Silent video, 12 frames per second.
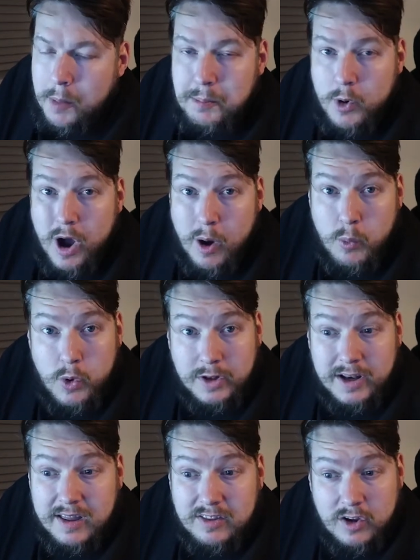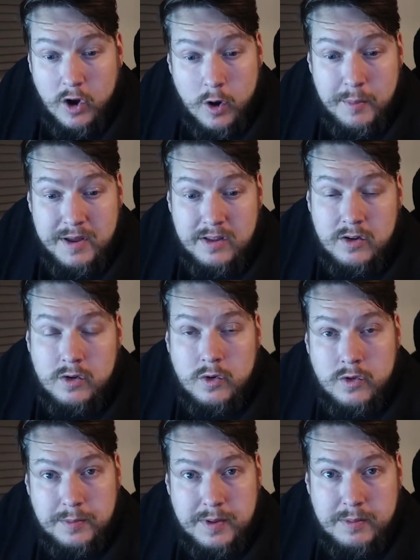But I would like to comment on
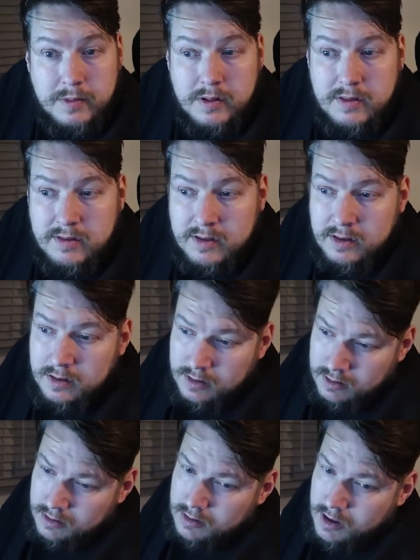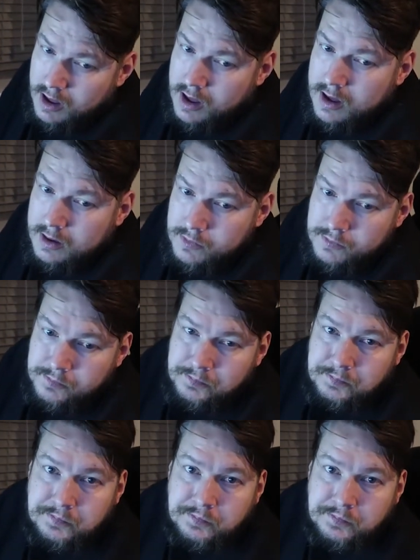other people's um,